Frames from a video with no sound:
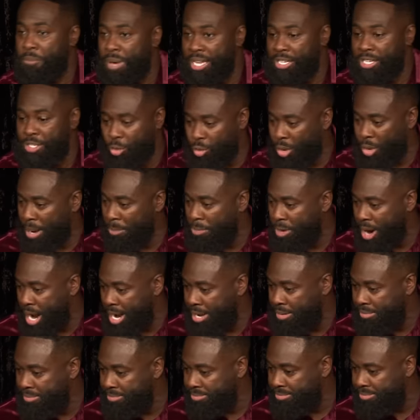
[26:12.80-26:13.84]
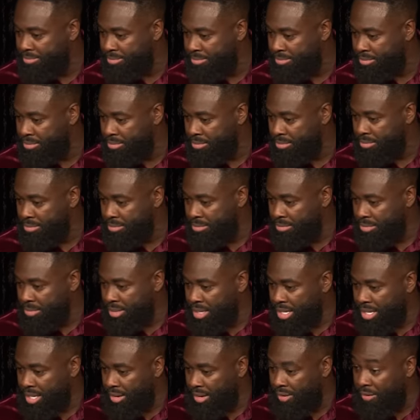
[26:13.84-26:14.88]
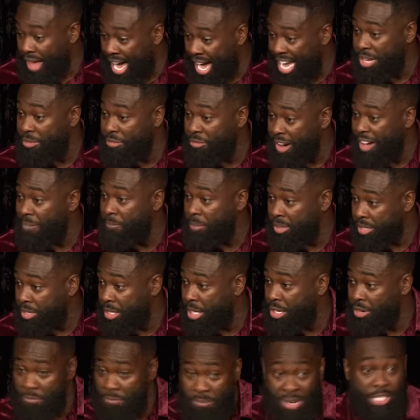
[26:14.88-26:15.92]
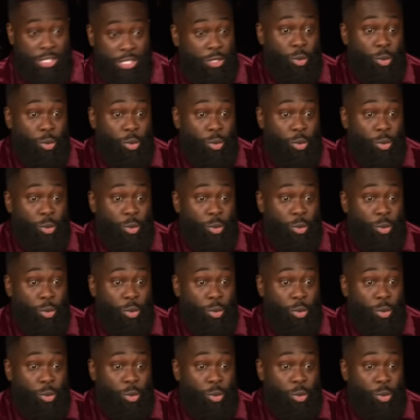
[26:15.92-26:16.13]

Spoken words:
men swipe right. 95% of men